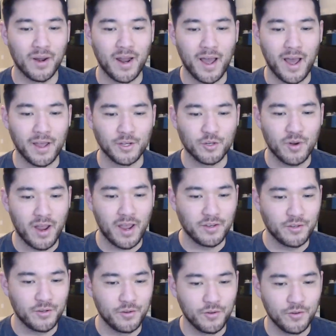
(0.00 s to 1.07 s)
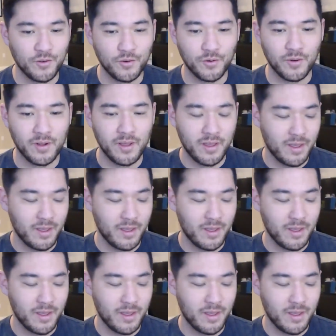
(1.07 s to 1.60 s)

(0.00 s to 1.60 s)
I try to